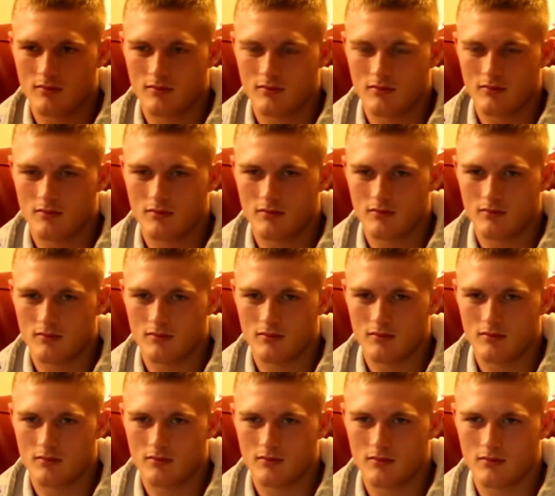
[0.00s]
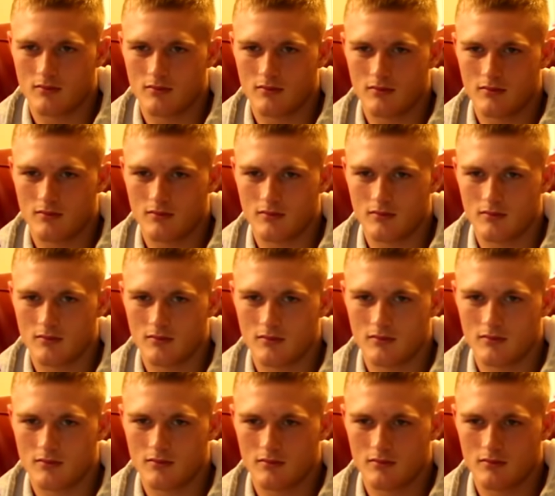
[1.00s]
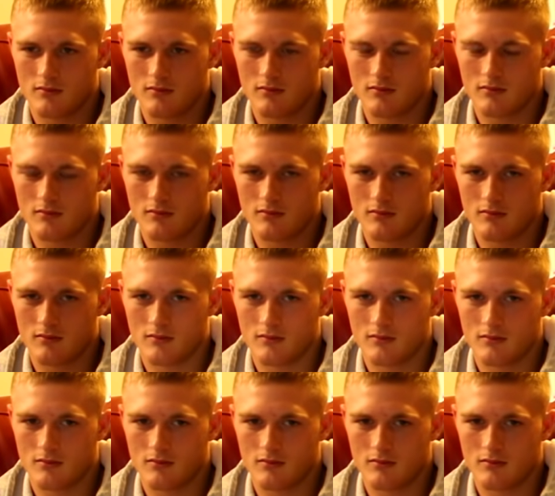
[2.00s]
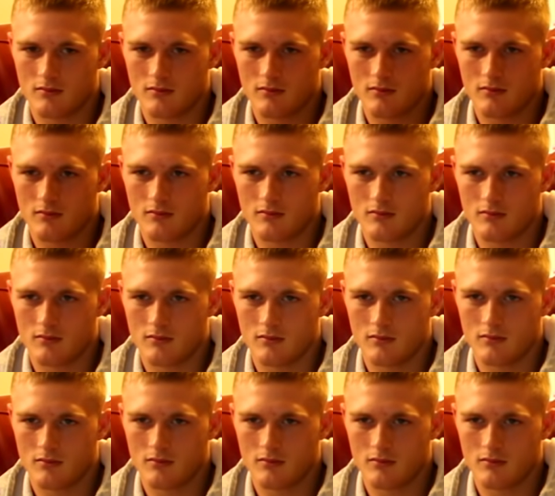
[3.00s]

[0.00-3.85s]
(not speaking)